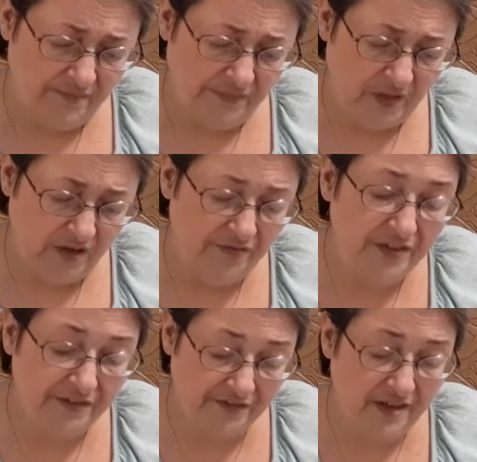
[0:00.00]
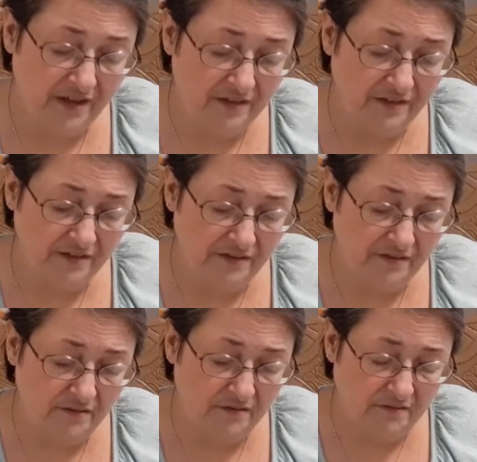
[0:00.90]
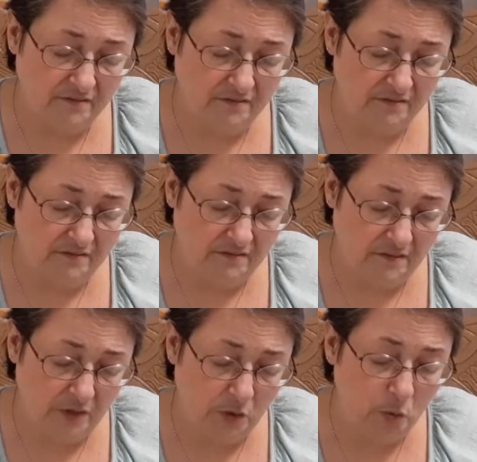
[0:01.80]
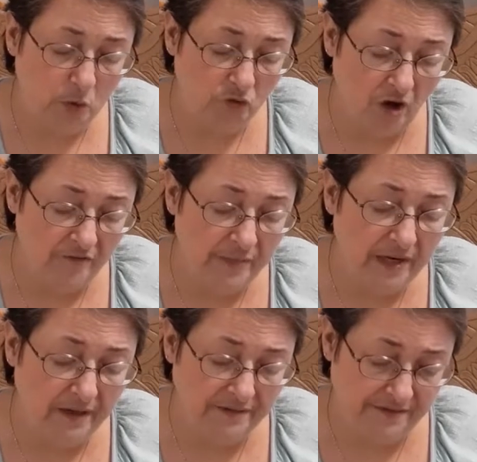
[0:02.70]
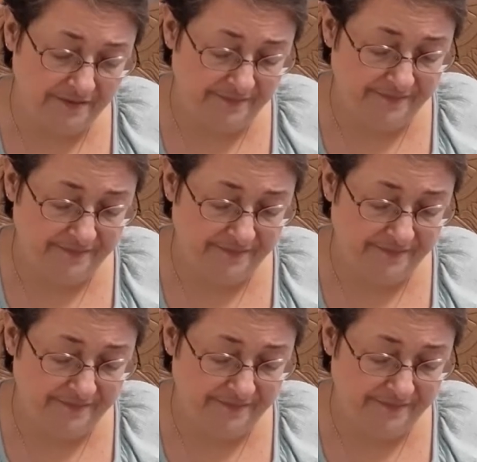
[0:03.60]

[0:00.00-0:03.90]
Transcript: Okay, this necklace will drive me nuts.